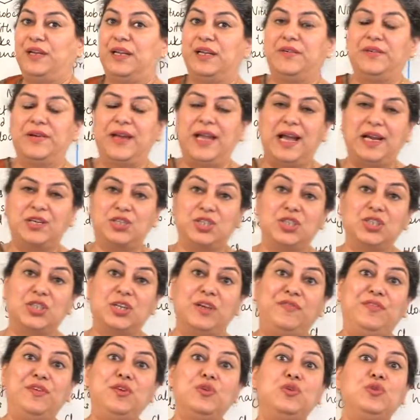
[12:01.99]
reactions,
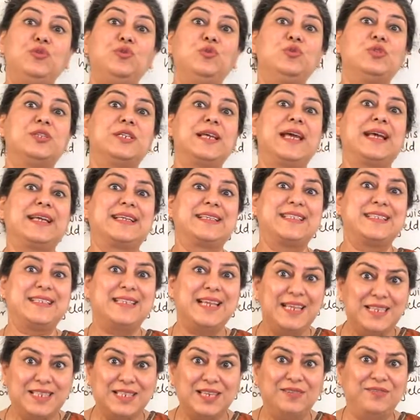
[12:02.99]
if you use
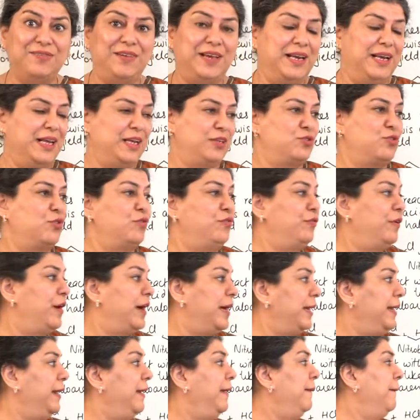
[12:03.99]
excessive
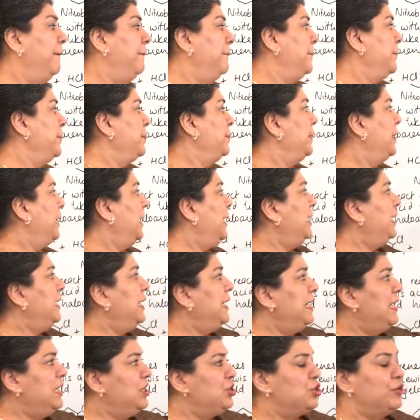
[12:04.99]
electrophile, in
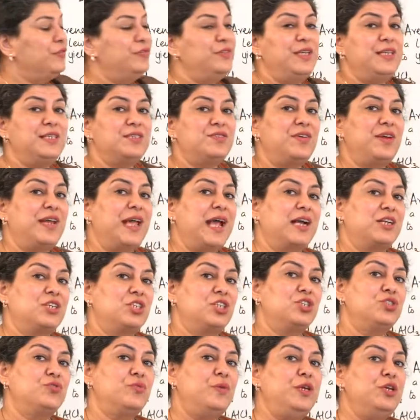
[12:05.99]
each of these
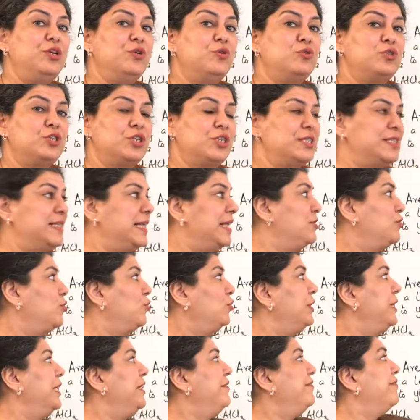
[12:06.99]
reactions we notice that
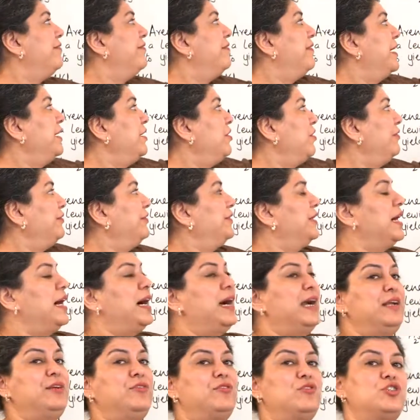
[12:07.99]
only one of the
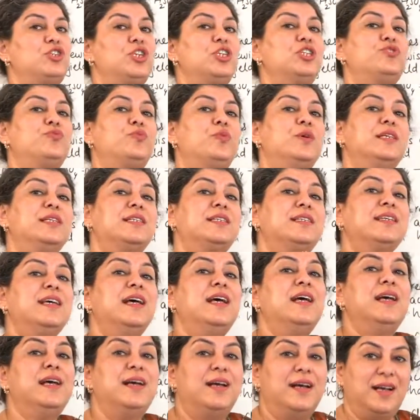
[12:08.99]
hydrogens was
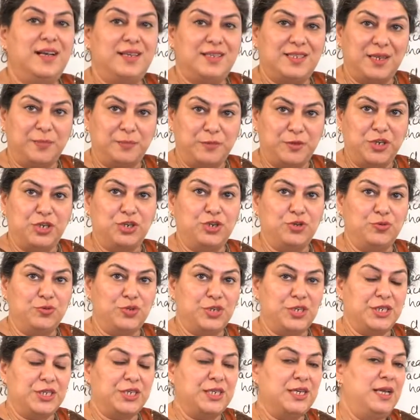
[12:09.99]

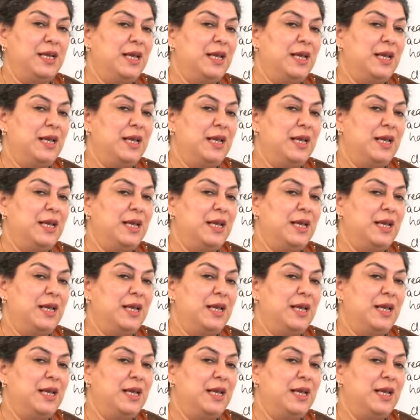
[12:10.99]
substituted.